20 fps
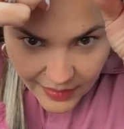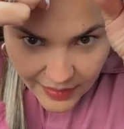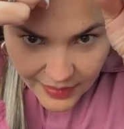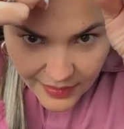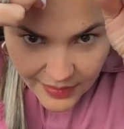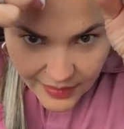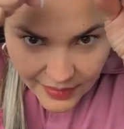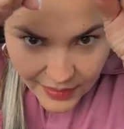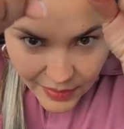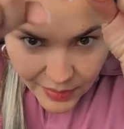
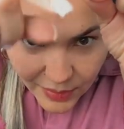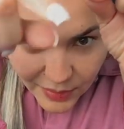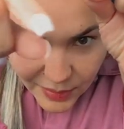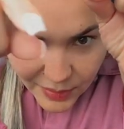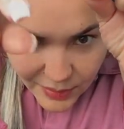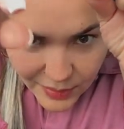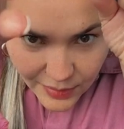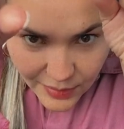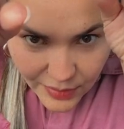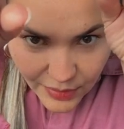This
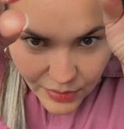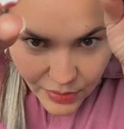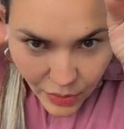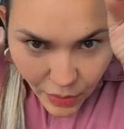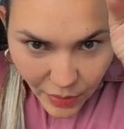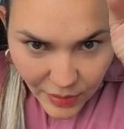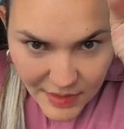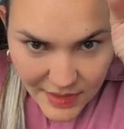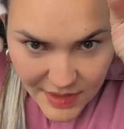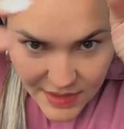little
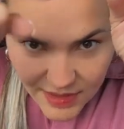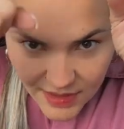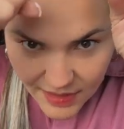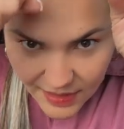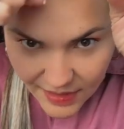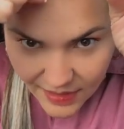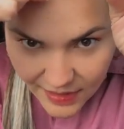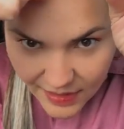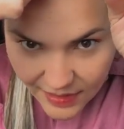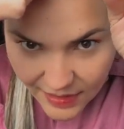dot
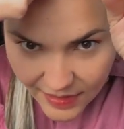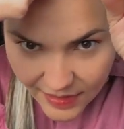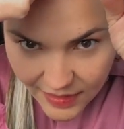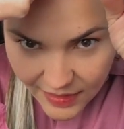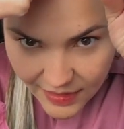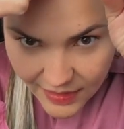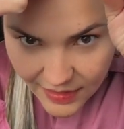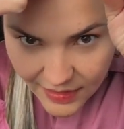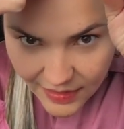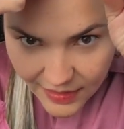
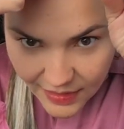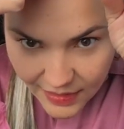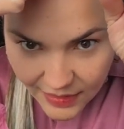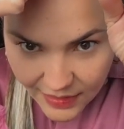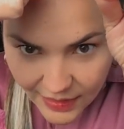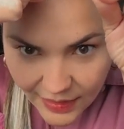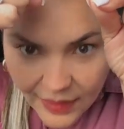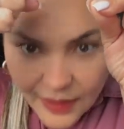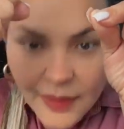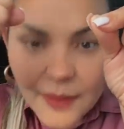
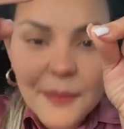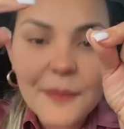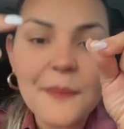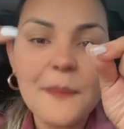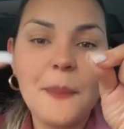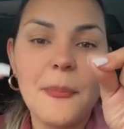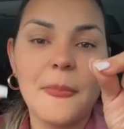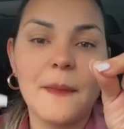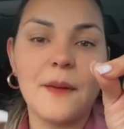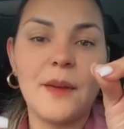here.
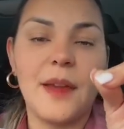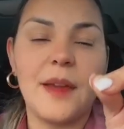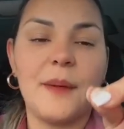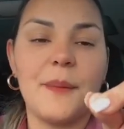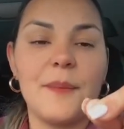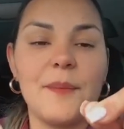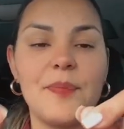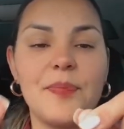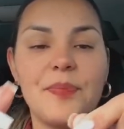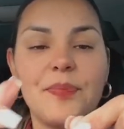Okay.
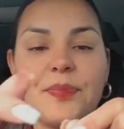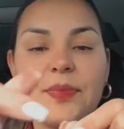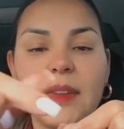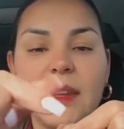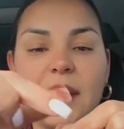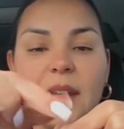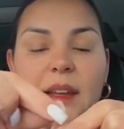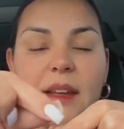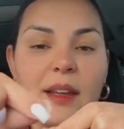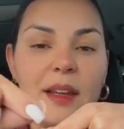
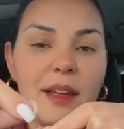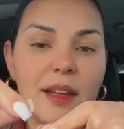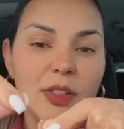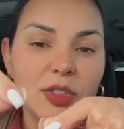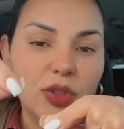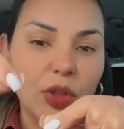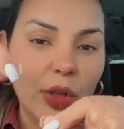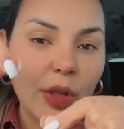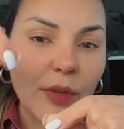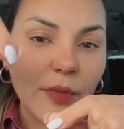
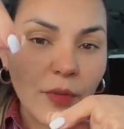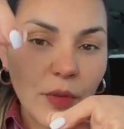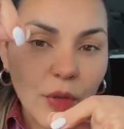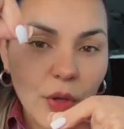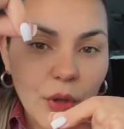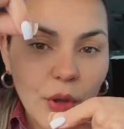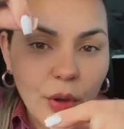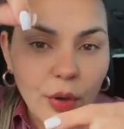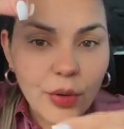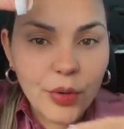So if you
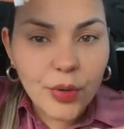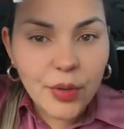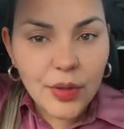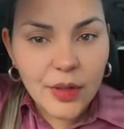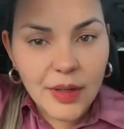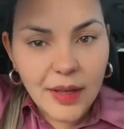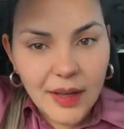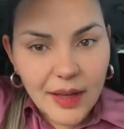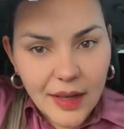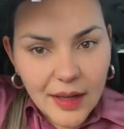go
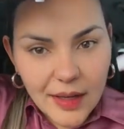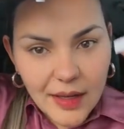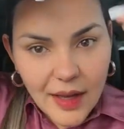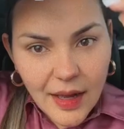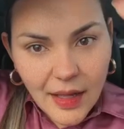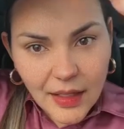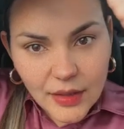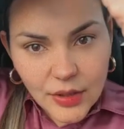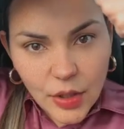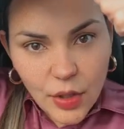
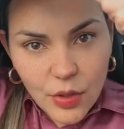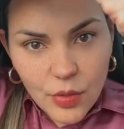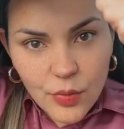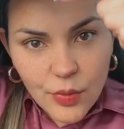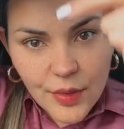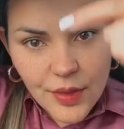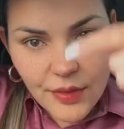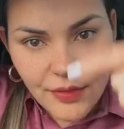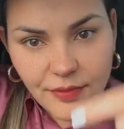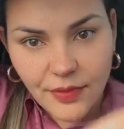along
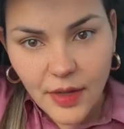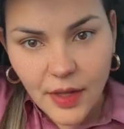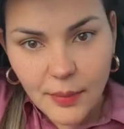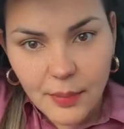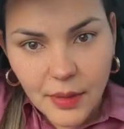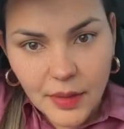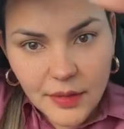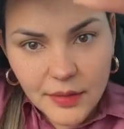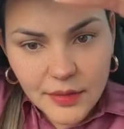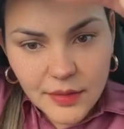with the
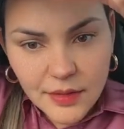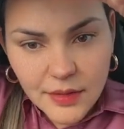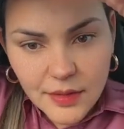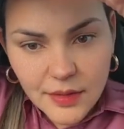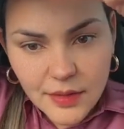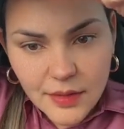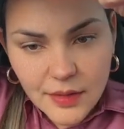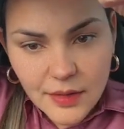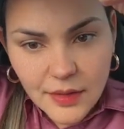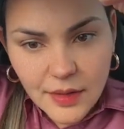fiber,
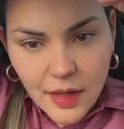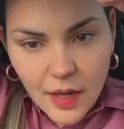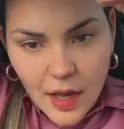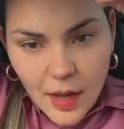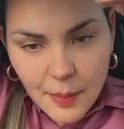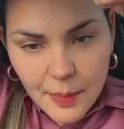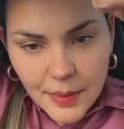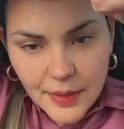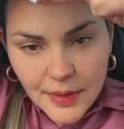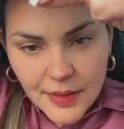
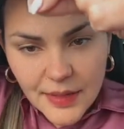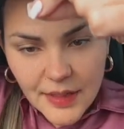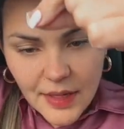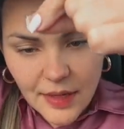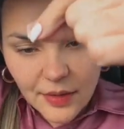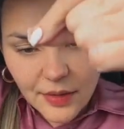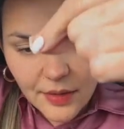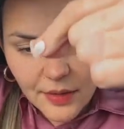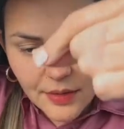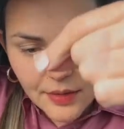up and
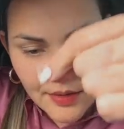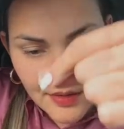down,